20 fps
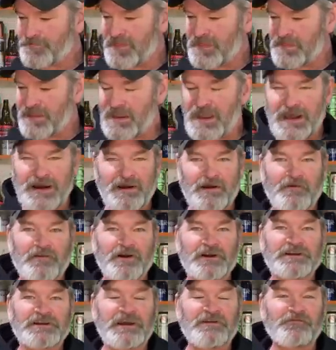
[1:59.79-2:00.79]
they kind of
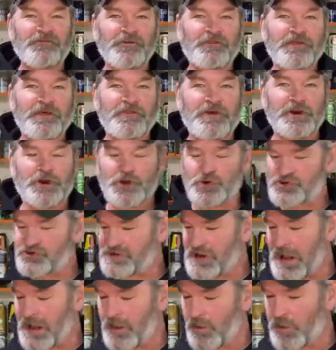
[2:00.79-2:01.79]
are different than the new
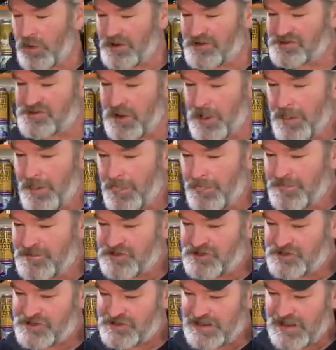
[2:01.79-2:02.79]
style ones.
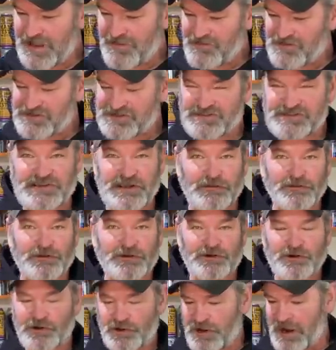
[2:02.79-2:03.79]
Just to get the
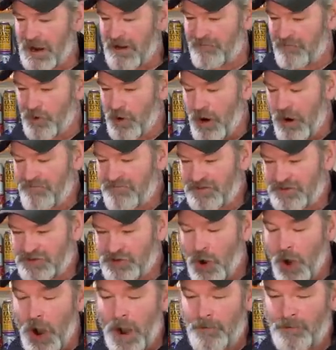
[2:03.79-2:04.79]
cylinder cover off the
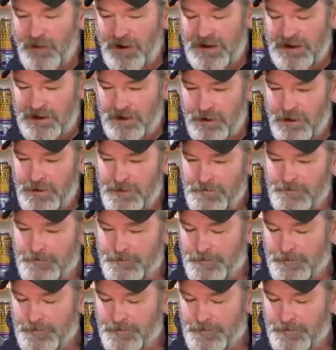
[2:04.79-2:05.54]
top right here,